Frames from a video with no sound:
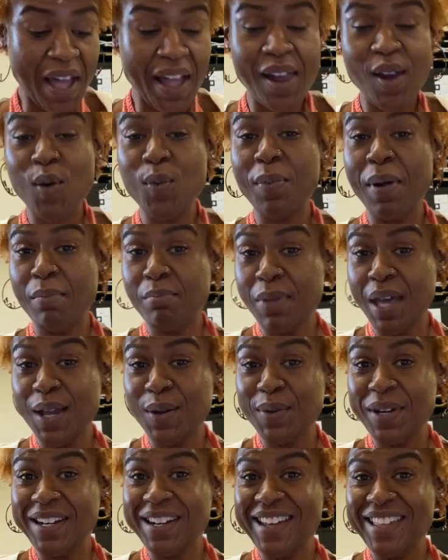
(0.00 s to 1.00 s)
hope I'm back
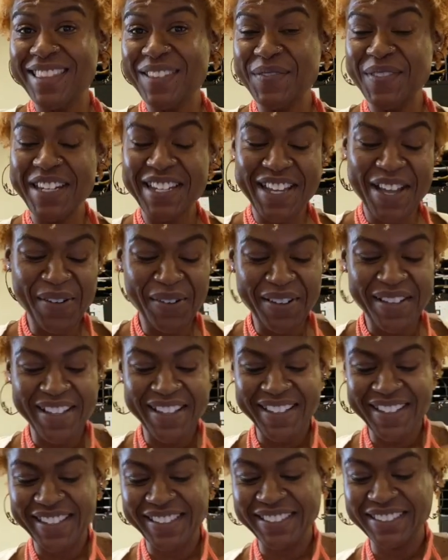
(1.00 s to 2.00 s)
with another video.
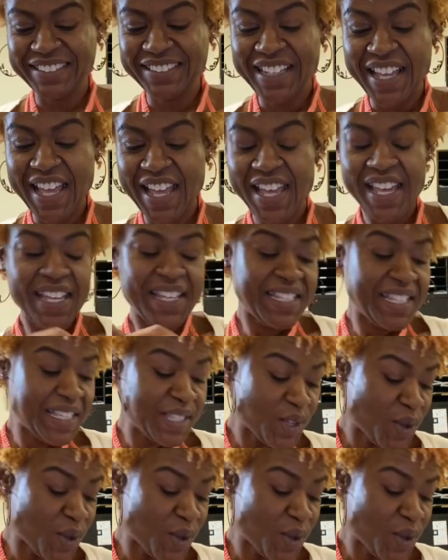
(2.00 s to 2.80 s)
It's